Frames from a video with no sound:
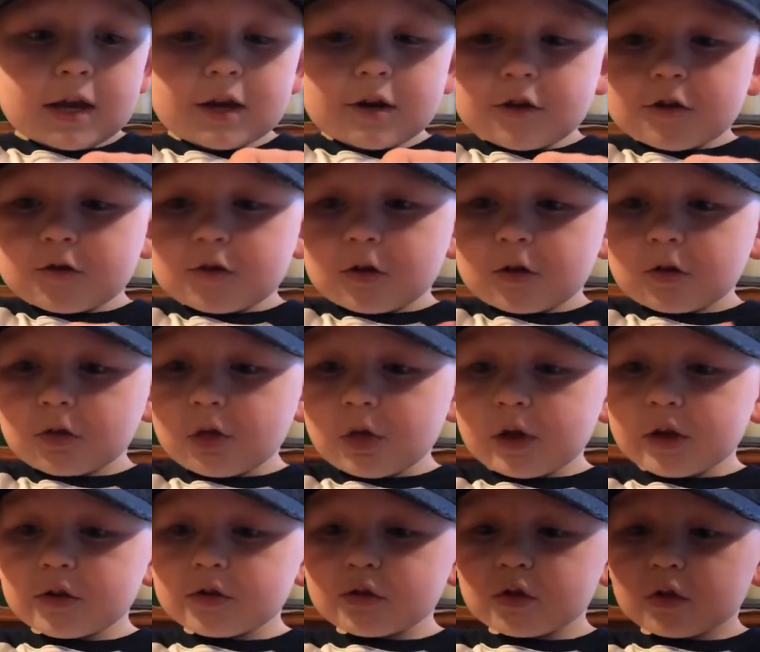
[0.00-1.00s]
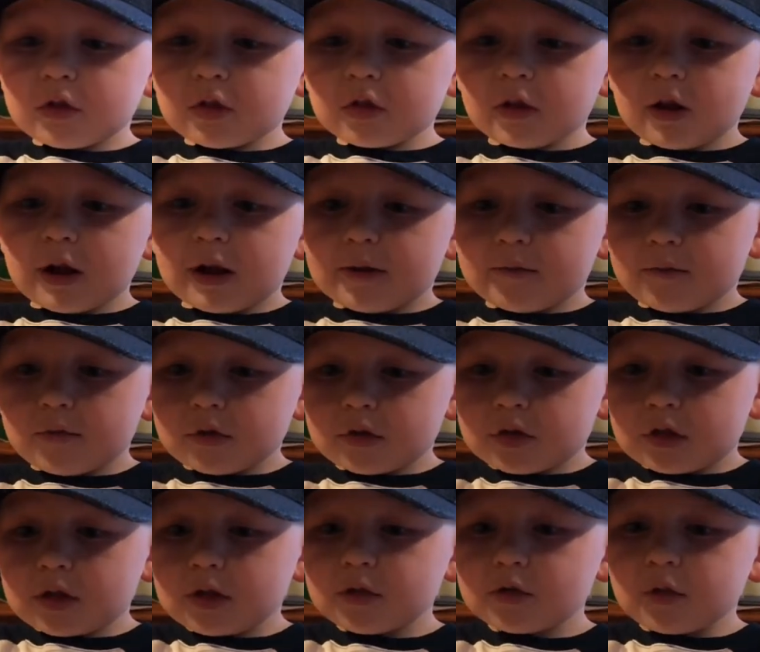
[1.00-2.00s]
It's just like this knife.
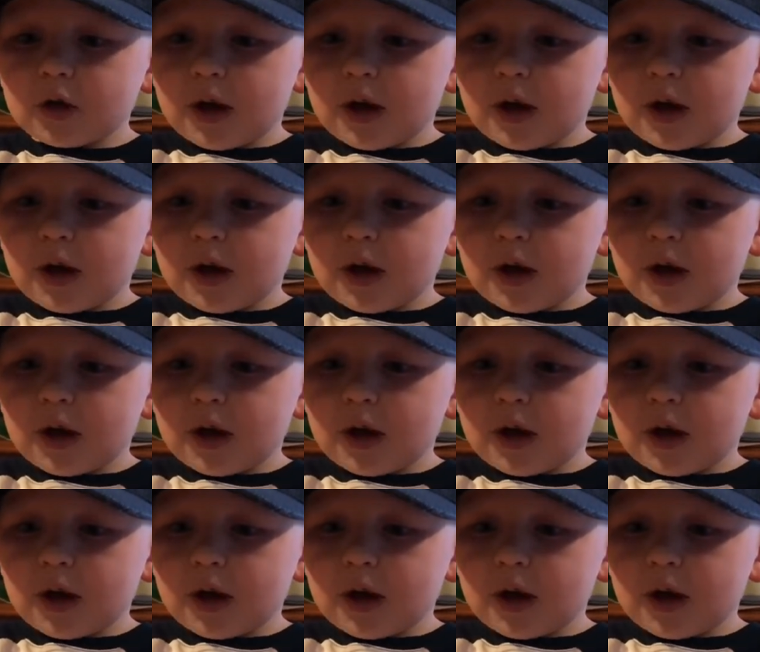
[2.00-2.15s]
See